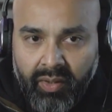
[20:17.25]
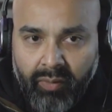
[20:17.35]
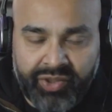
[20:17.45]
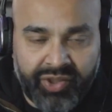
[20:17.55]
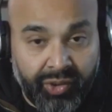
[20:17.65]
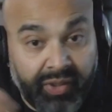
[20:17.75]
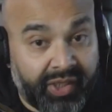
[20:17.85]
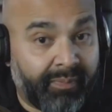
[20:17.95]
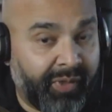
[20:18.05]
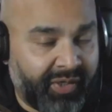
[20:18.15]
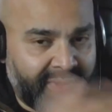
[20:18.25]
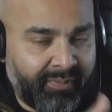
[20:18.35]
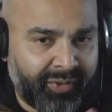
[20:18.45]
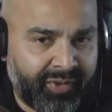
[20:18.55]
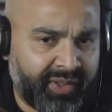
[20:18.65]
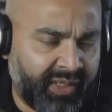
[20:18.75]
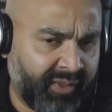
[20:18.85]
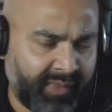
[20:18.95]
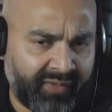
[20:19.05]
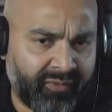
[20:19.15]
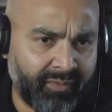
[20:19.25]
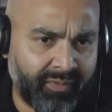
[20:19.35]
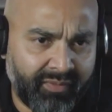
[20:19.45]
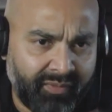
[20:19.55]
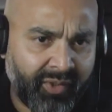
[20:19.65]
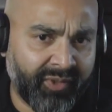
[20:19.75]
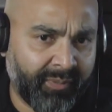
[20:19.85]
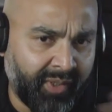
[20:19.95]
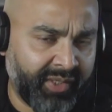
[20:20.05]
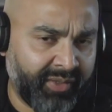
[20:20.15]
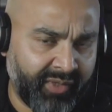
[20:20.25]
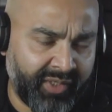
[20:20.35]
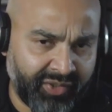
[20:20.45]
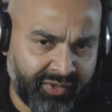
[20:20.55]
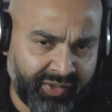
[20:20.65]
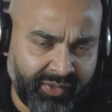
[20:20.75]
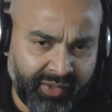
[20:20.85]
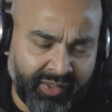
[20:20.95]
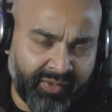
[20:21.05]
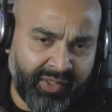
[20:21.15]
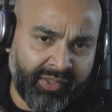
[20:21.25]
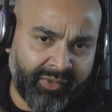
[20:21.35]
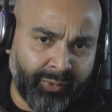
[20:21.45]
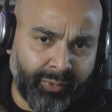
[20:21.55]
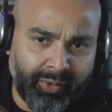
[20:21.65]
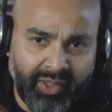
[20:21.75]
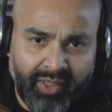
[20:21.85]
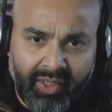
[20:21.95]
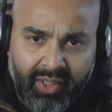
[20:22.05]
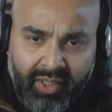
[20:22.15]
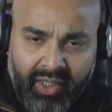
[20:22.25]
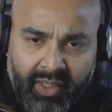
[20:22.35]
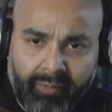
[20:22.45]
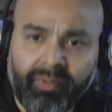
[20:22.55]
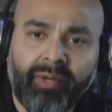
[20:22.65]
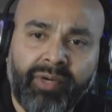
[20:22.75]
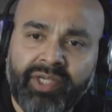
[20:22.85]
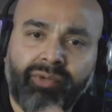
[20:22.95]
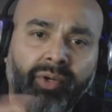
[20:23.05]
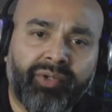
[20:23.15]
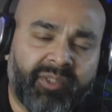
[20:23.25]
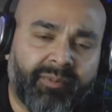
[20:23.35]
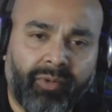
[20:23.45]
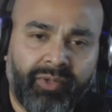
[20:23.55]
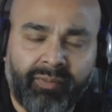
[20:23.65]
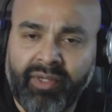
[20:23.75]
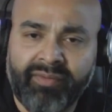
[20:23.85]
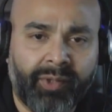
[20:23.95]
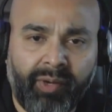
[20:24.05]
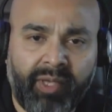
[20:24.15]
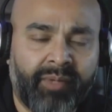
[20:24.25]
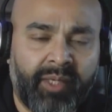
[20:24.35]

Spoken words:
which is unique because most of the telephony platforms don't apply innovation in their thinking at all. But we're really strong at this point, and we have some great